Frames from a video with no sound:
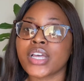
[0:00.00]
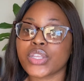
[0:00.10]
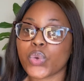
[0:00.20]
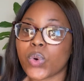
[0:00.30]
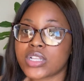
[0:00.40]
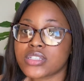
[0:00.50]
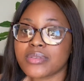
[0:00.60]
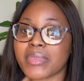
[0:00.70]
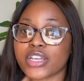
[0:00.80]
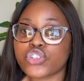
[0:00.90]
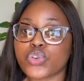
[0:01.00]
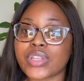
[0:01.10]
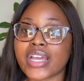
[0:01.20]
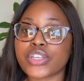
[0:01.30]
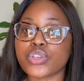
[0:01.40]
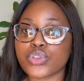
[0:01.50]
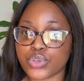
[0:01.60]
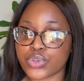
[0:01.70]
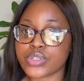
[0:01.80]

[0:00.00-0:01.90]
You want to make sure that you use